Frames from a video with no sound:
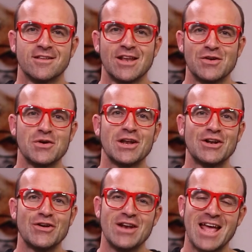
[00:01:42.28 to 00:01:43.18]
Now you're going to
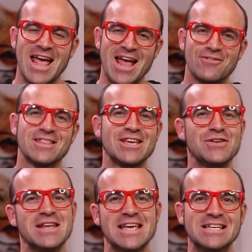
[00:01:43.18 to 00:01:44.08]
learn everything you
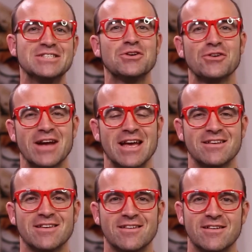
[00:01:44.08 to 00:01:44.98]
need to
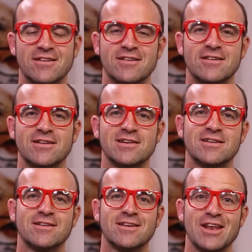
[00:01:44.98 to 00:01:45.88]
create.
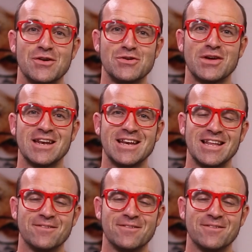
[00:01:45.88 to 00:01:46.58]
Now you're going to